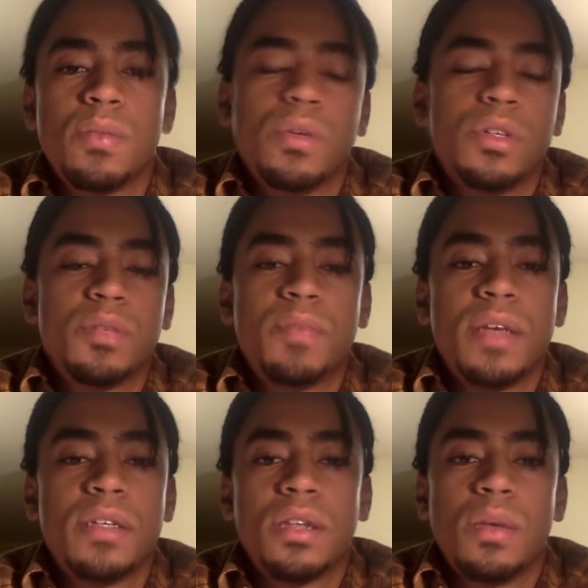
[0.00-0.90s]
just
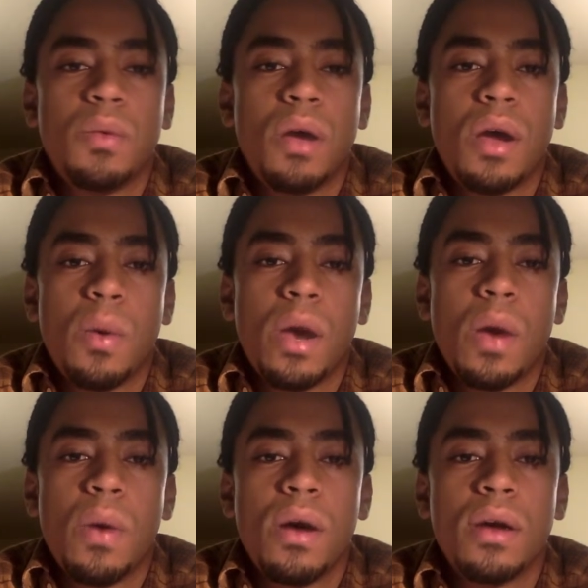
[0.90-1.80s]
basically where I
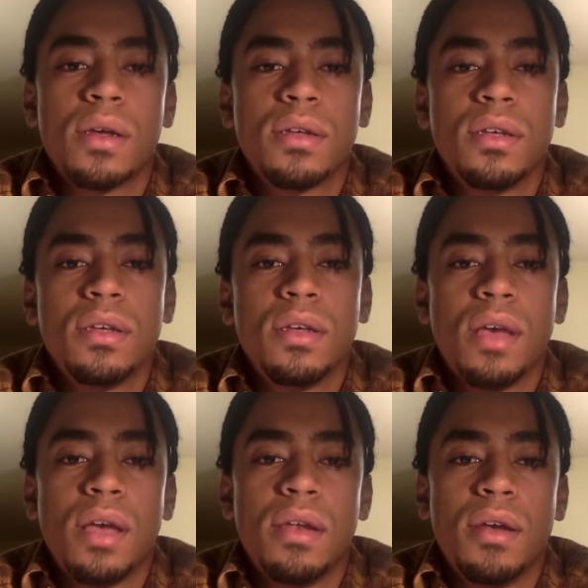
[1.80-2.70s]
work
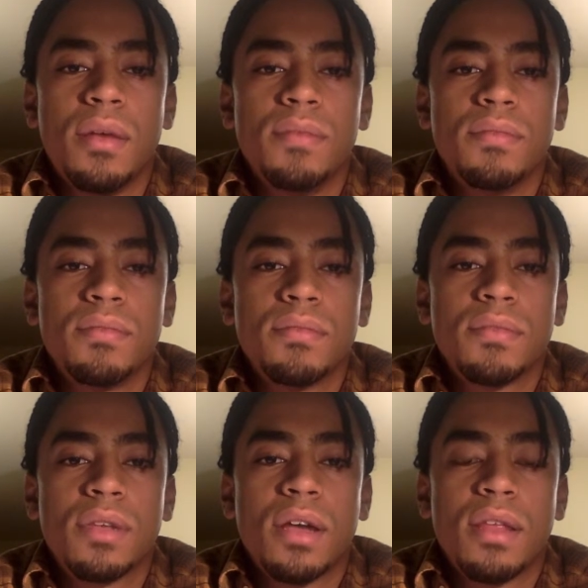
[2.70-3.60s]
and the
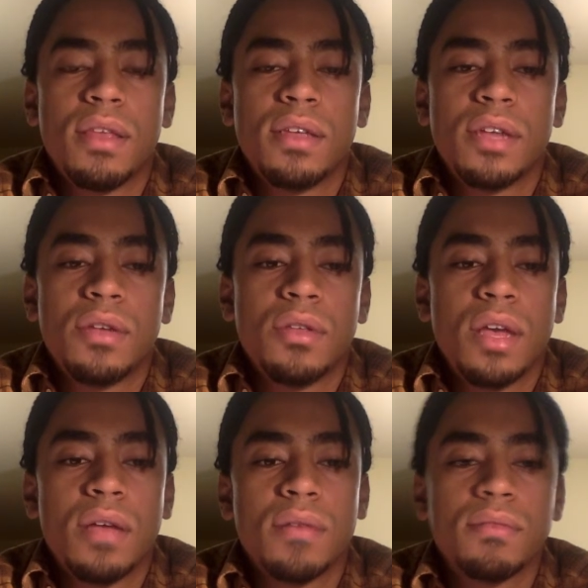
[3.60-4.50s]
kind of things I do
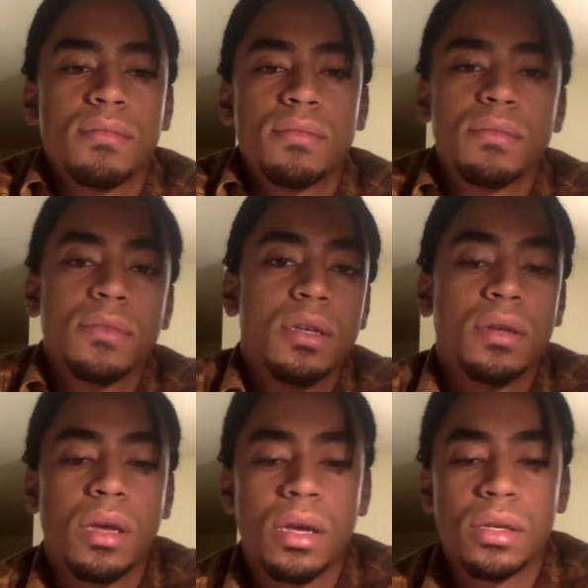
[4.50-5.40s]
there.
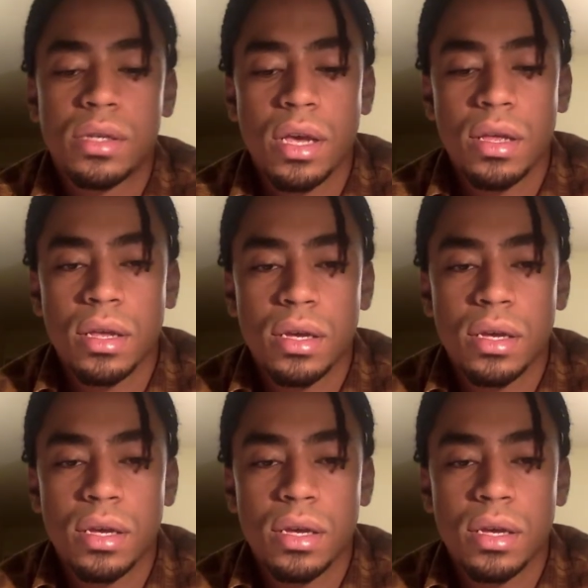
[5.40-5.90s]
So yeah,